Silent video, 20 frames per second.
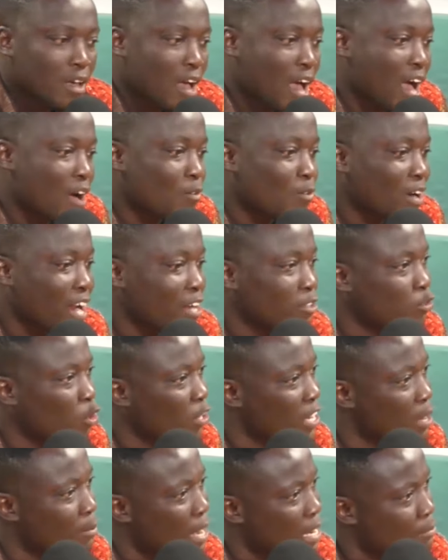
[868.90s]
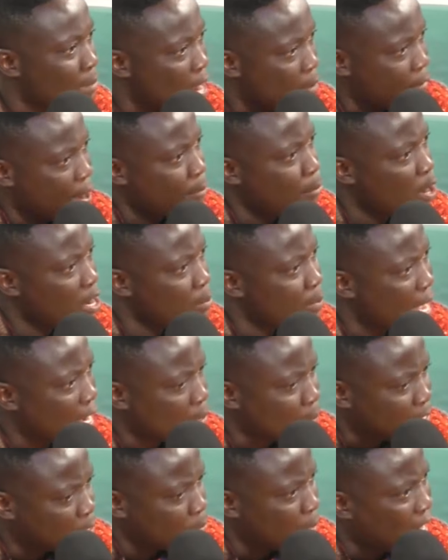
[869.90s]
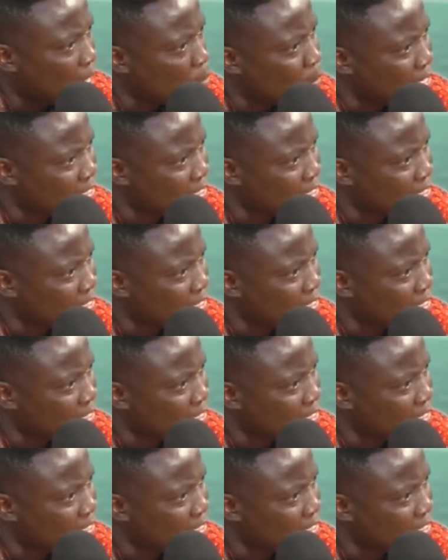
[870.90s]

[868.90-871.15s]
What are you talking about?